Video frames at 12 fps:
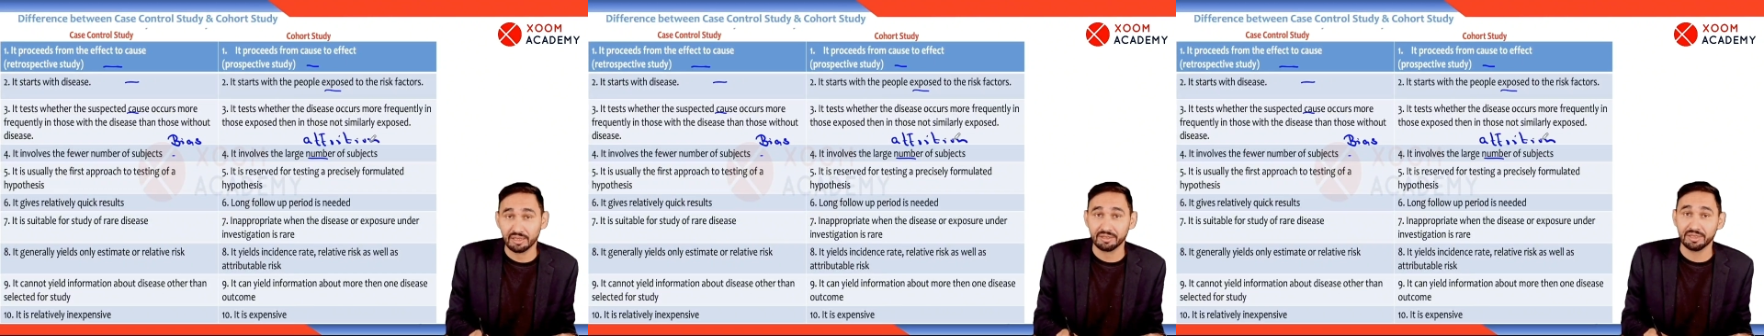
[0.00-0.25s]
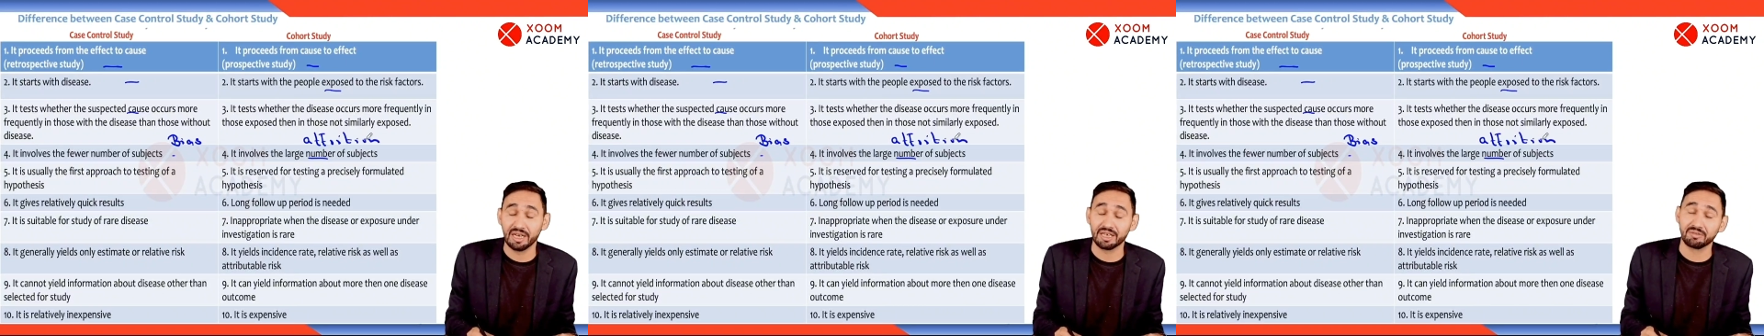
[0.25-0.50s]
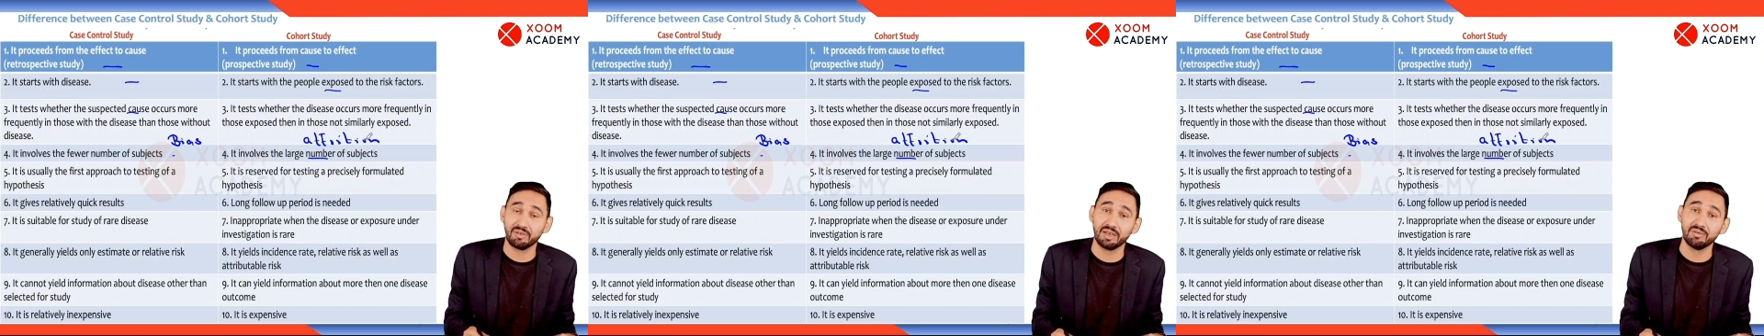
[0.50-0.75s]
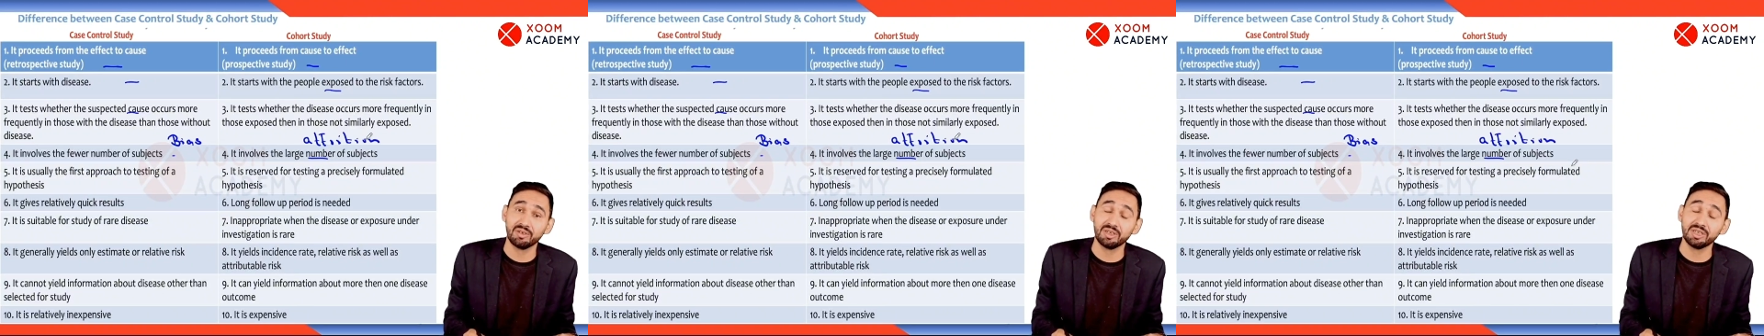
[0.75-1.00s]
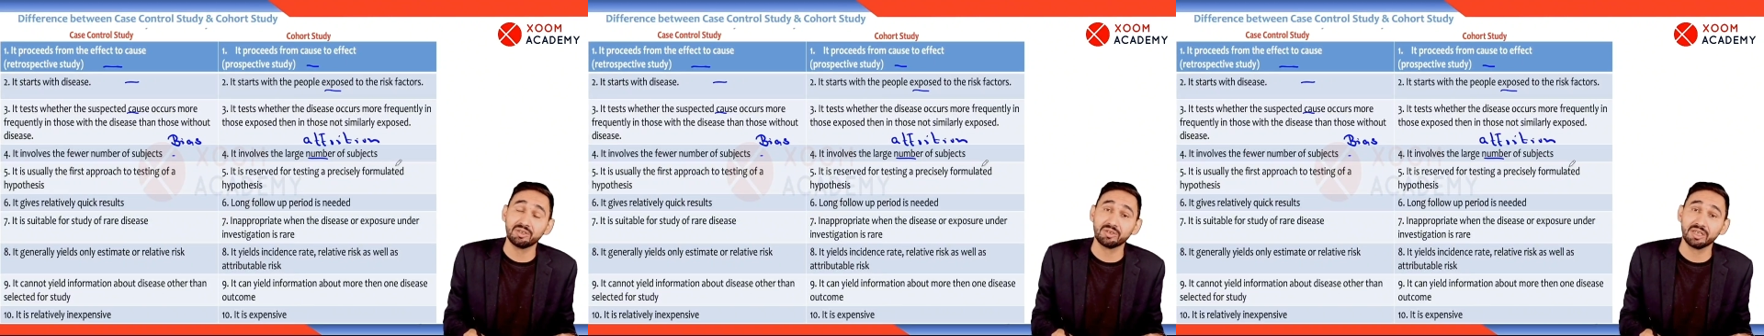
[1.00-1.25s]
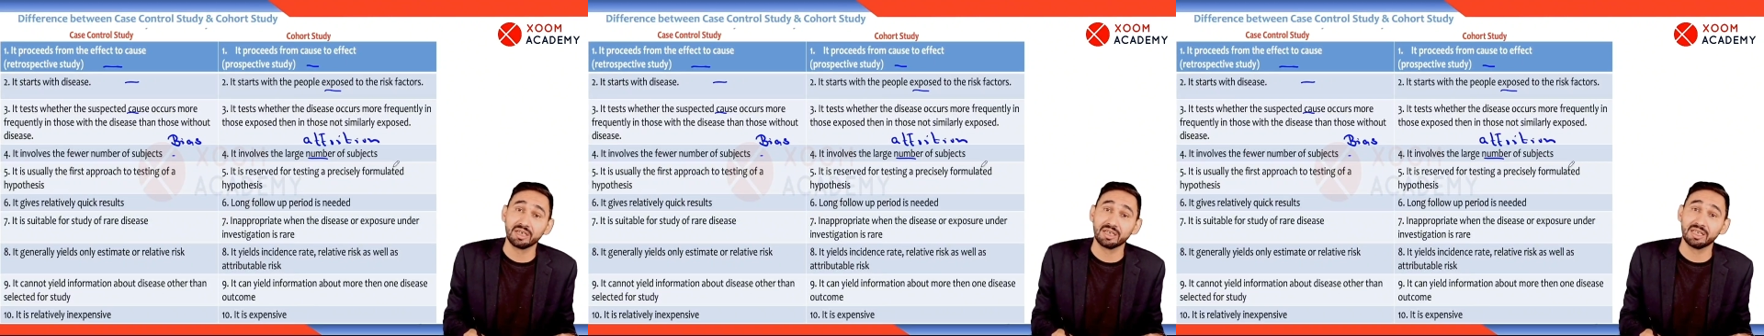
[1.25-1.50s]
That's why we need to
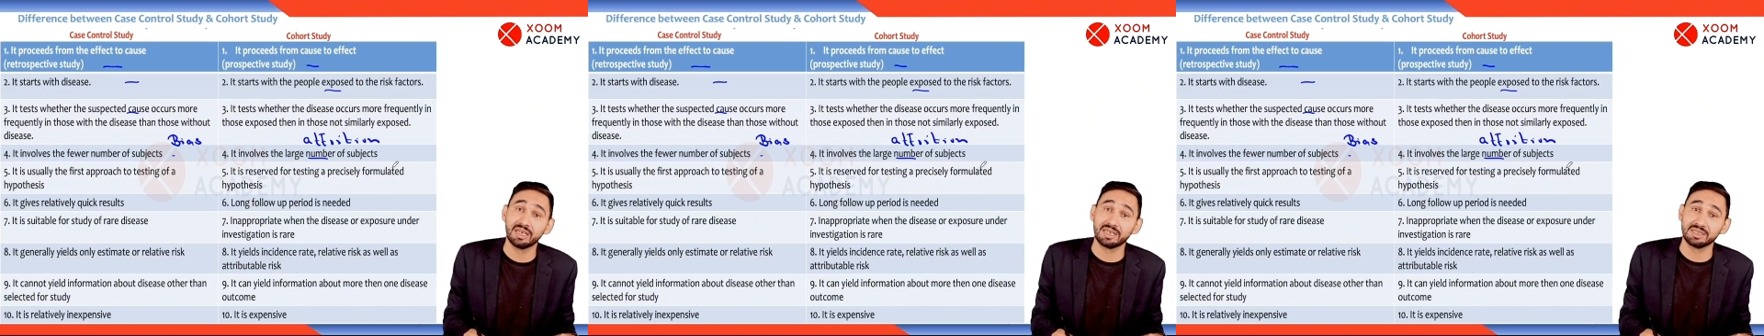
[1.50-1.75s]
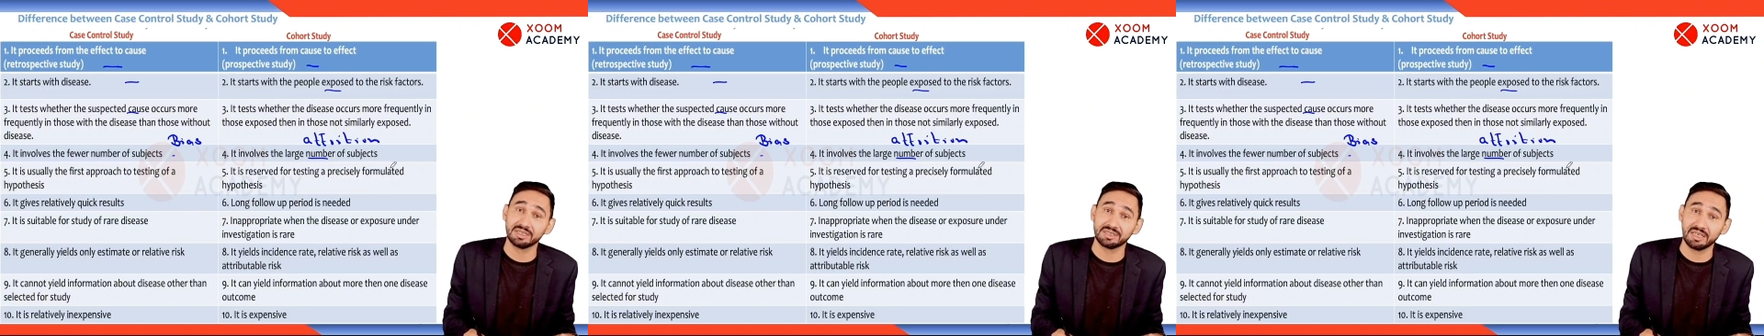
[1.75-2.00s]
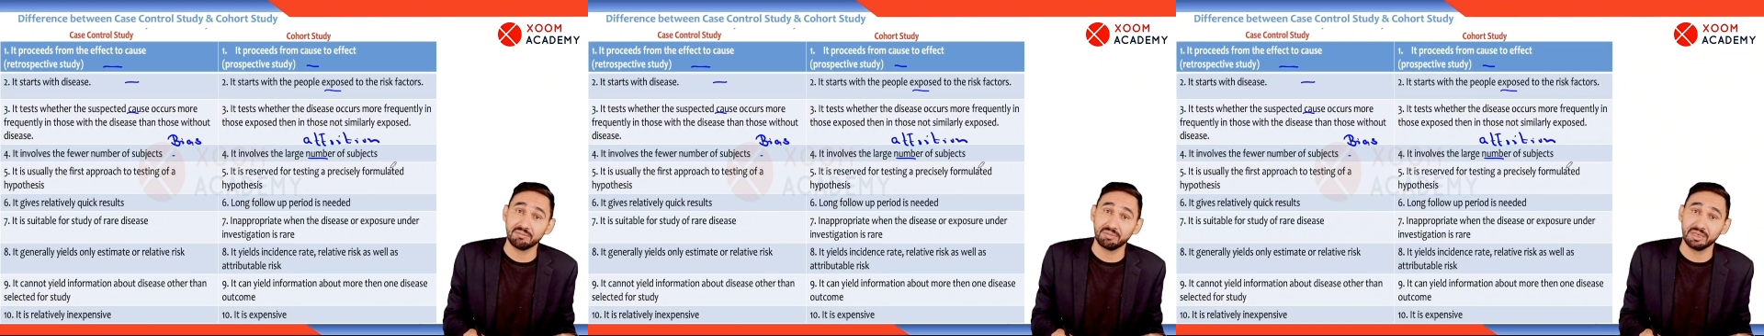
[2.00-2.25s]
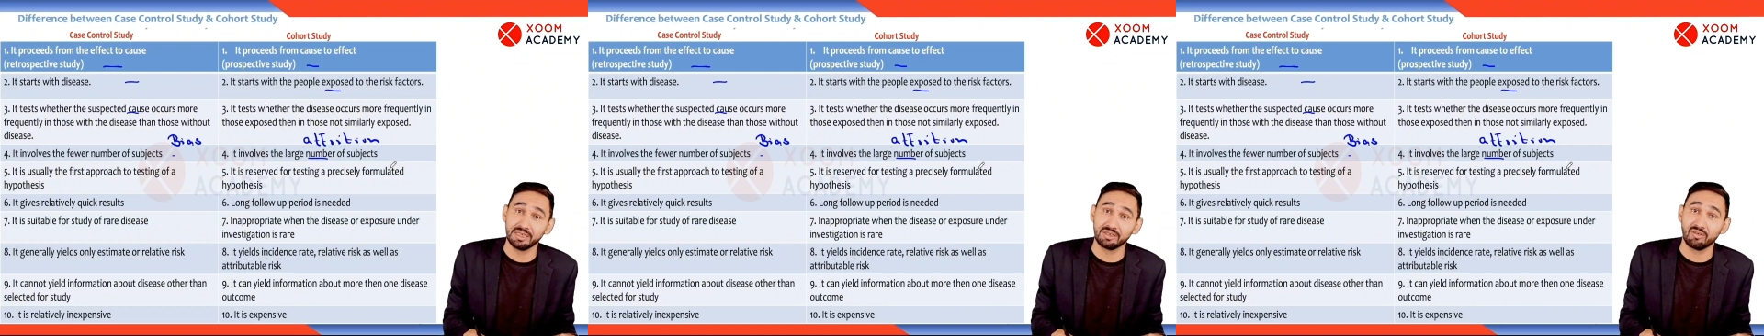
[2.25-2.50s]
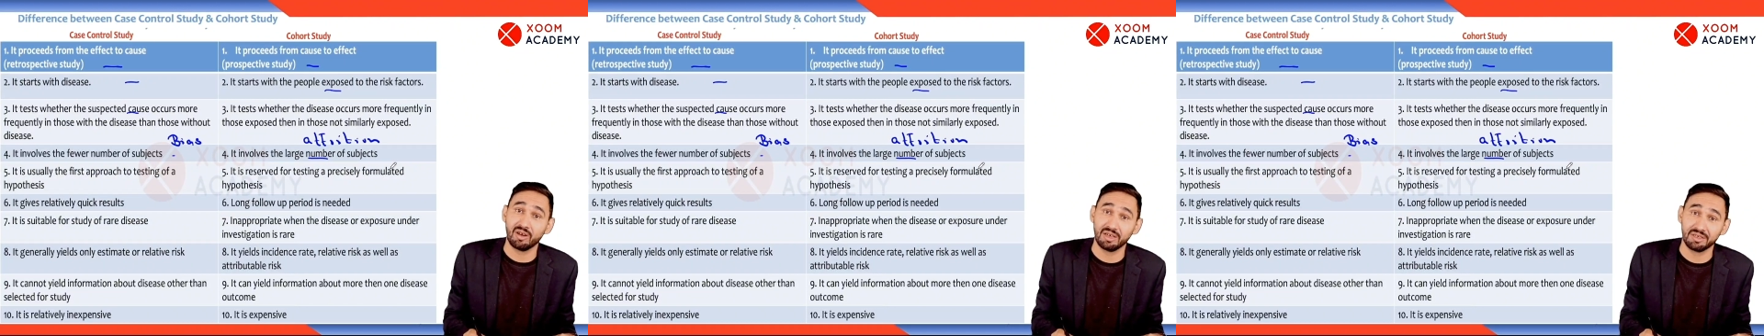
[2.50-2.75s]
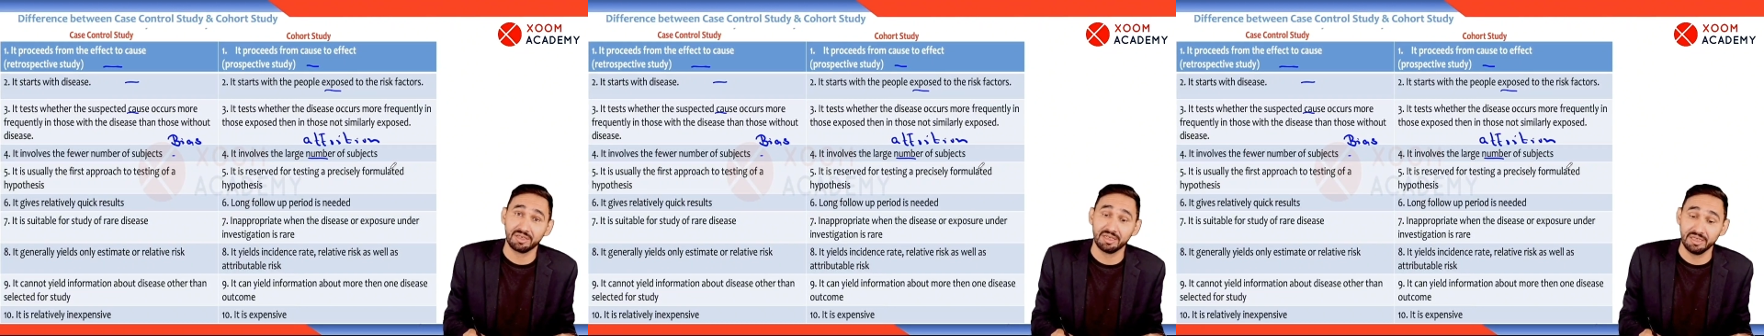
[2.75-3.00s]
take a larger sample in cohort
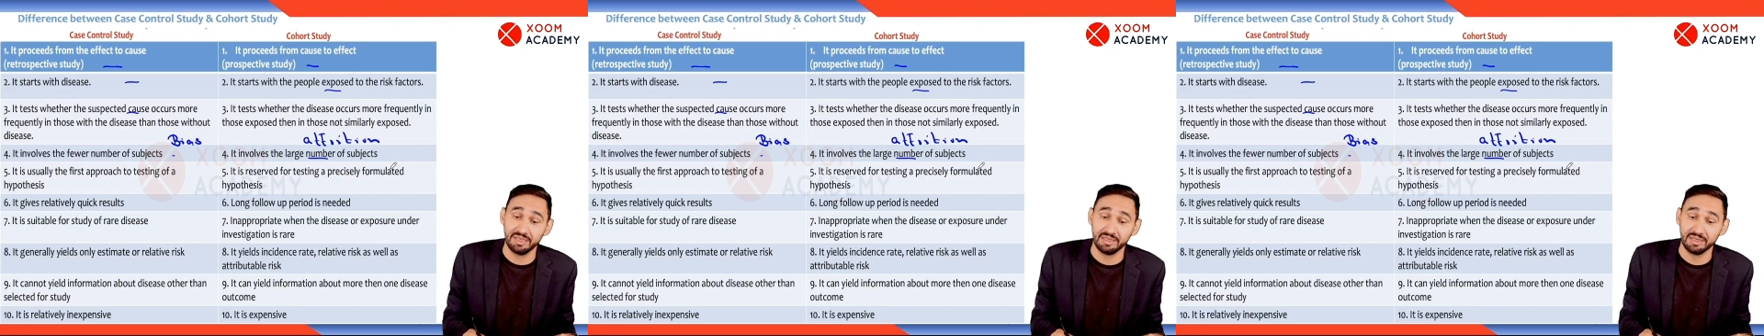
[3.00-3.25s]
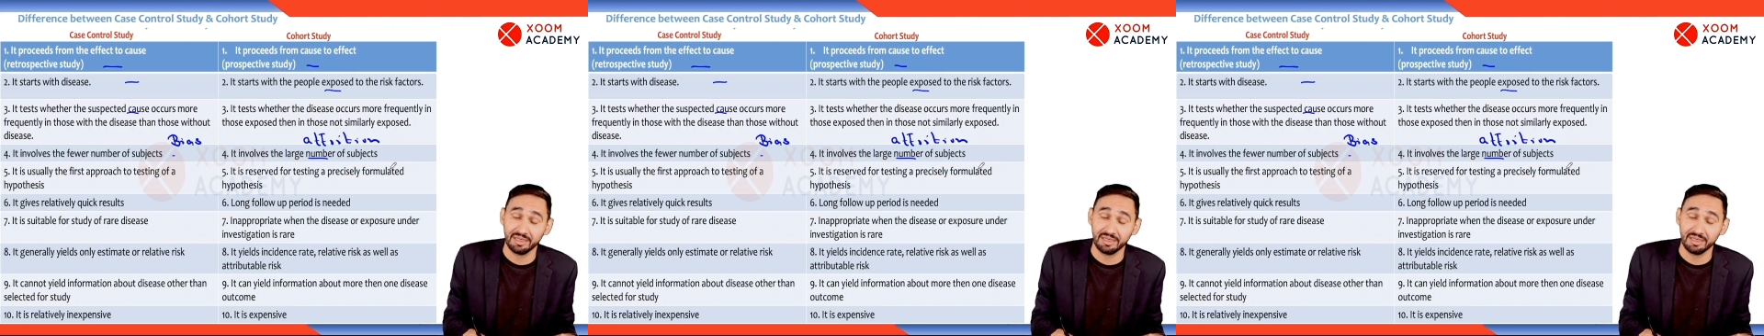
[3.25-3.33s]
study.